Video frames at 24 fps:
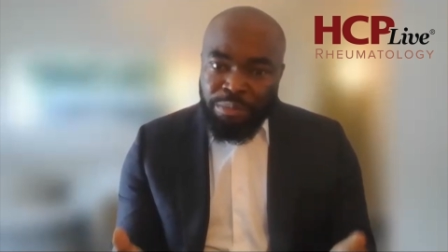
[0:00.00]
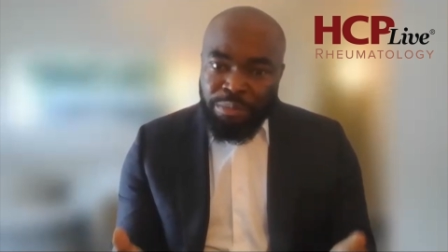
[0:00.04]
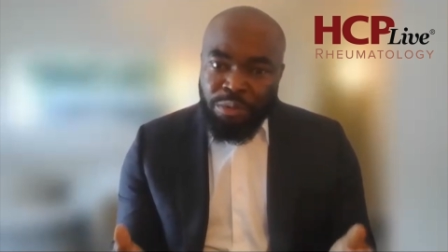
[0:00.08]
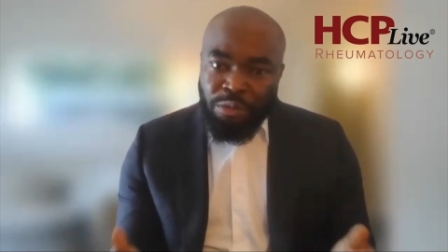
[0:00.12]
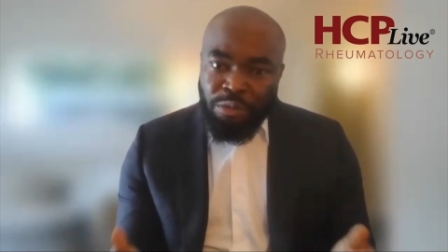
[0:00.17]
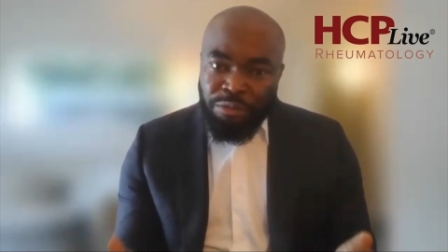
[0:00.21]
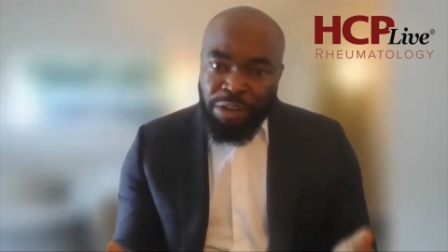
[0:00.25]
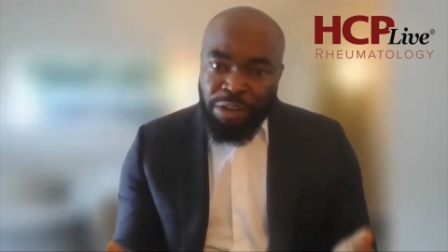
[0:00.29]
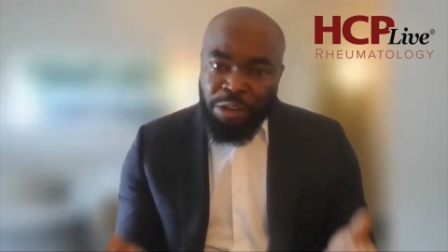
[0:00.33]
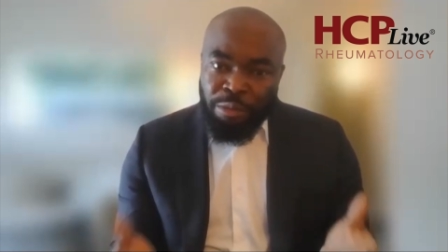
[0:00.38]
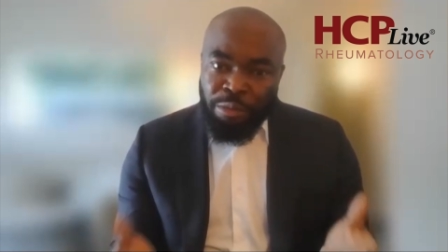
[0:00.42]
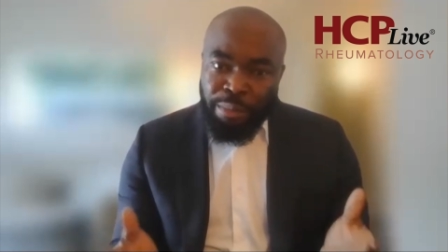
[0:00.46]

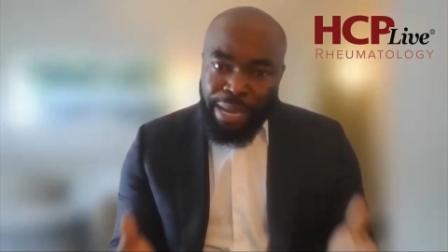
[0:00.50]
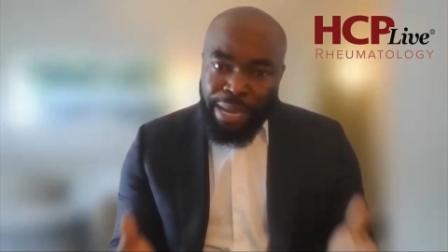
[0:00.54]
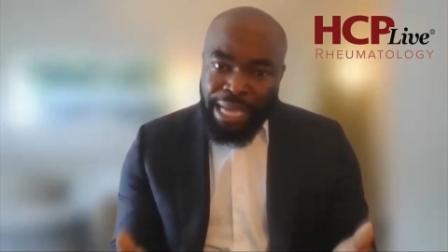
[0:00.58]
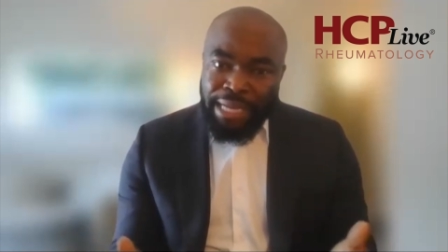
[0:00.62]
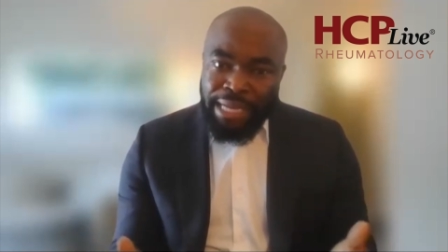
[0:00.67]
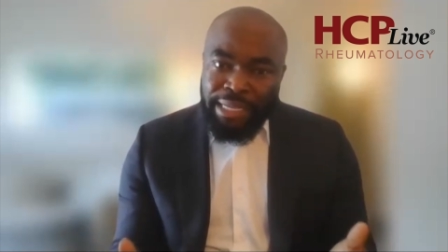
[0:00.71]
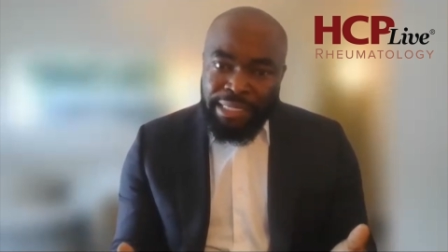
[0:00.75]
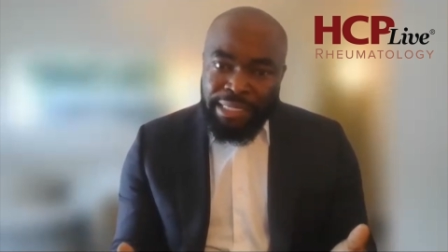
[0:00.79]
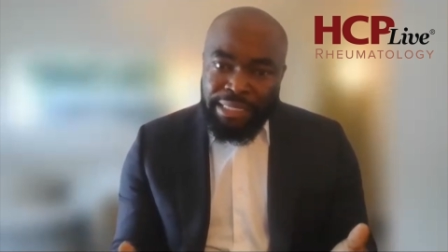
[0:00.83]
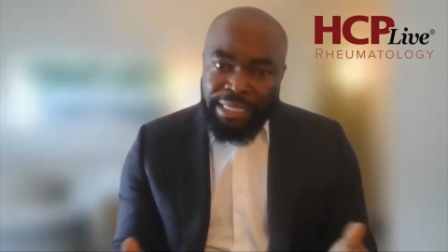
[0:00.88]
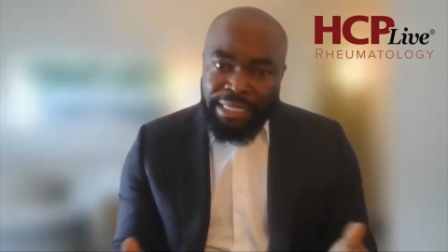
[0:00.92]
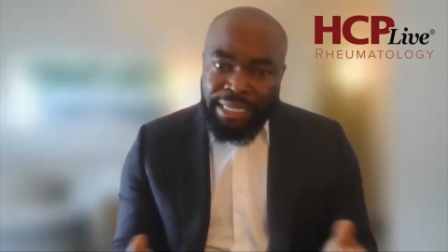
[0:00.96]
profile
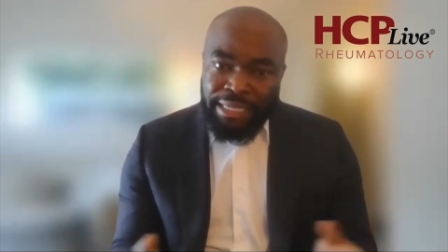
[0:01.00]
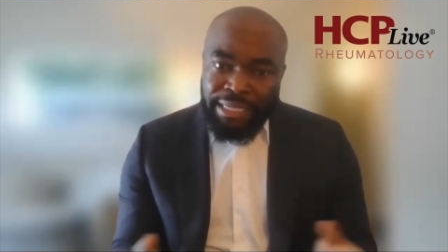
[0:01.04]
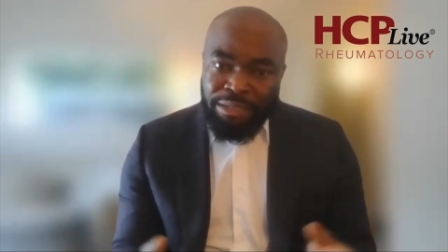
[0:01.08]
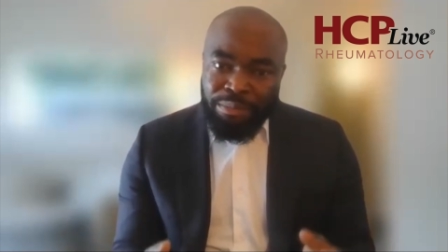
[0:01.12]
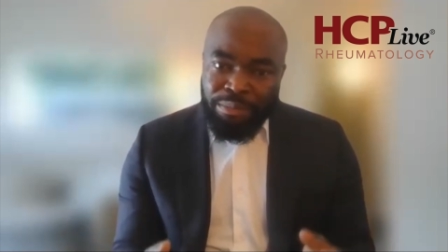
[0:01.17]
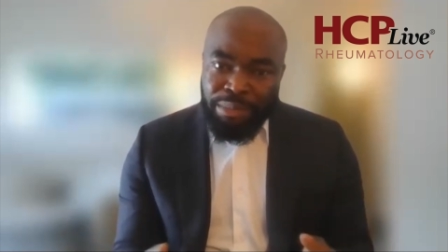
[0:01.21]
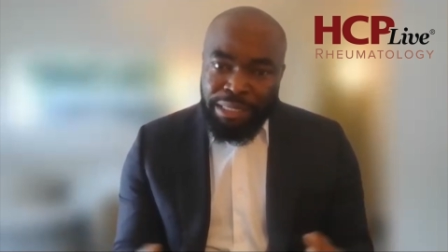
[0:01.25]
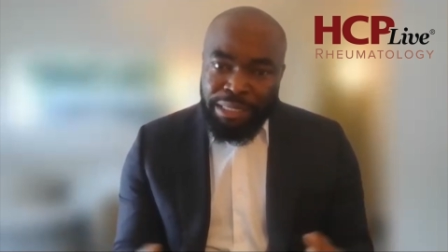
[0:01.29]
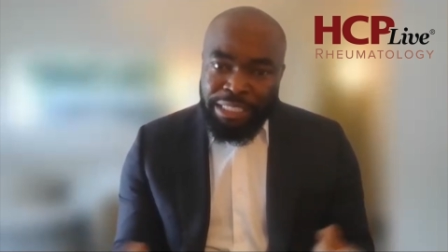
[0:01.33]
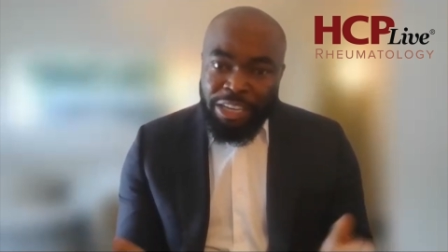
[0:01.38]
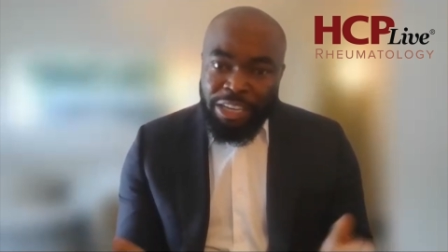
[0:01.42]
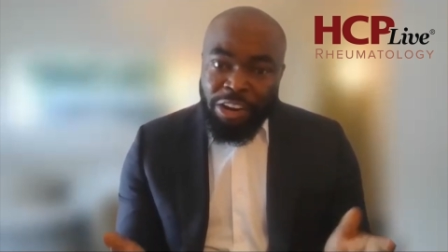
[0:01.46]
balance that could
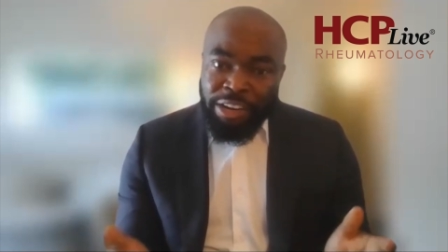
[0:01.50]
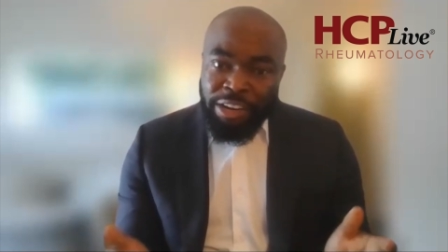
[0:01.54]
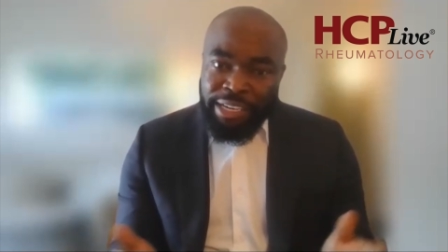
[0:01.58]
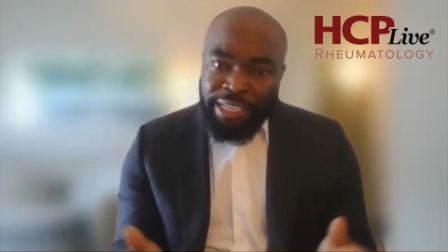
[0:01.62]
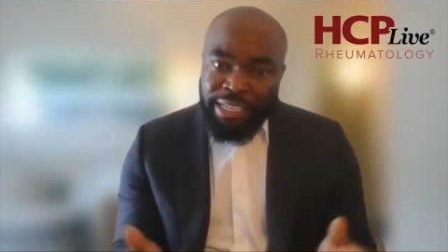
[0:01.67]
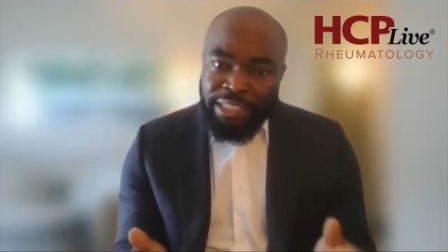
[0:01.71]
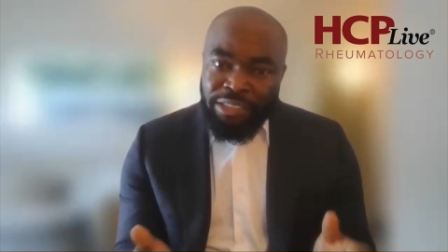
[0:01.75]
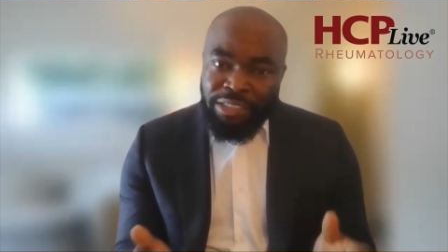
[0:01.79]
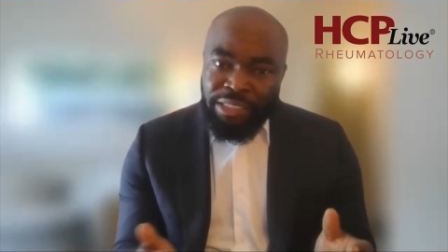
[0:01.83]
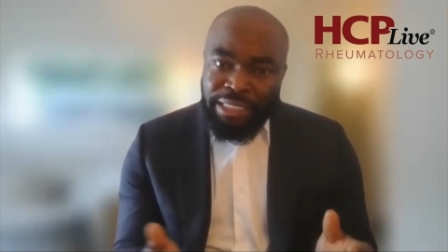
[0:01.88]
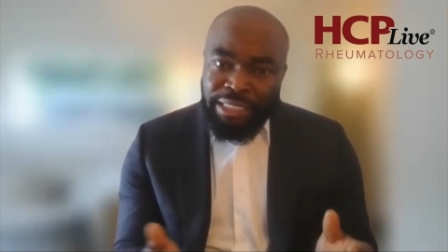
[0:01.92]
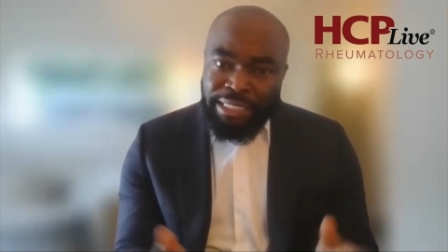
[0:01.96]
be
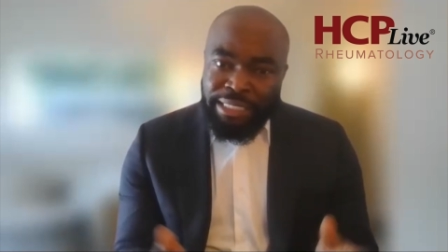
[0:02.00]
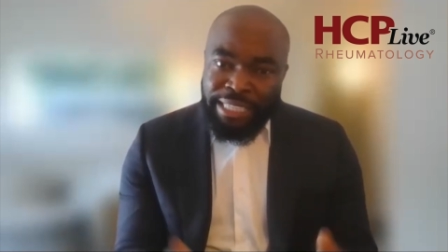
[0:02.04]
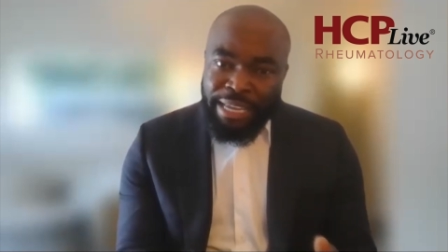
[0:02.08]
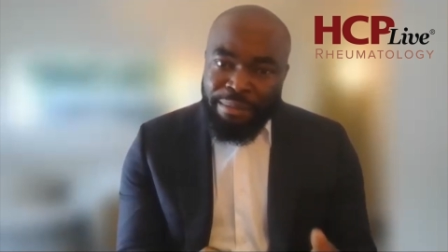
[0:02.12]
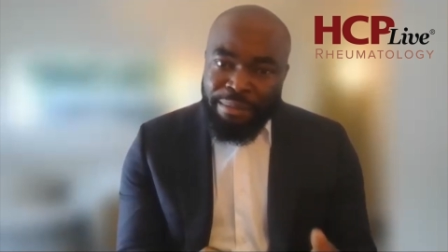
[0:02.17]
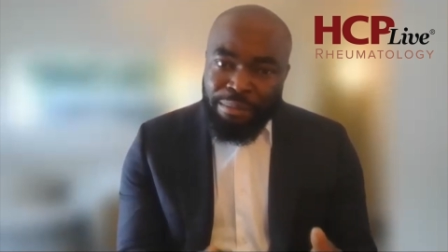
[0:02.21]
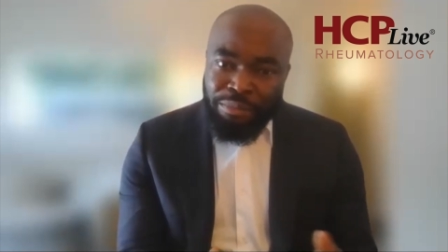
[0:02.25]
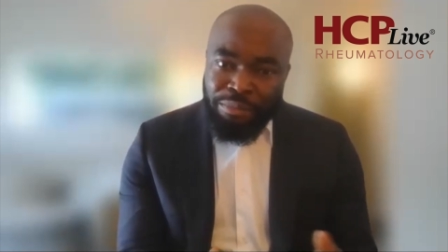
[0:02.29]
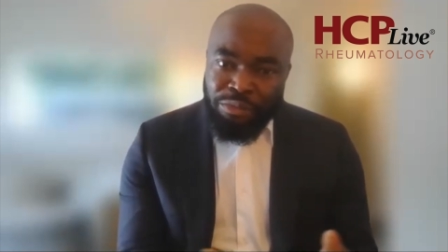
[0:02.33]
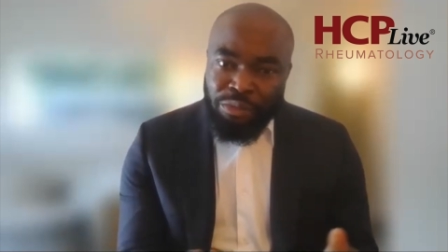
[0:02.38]
targeted to the same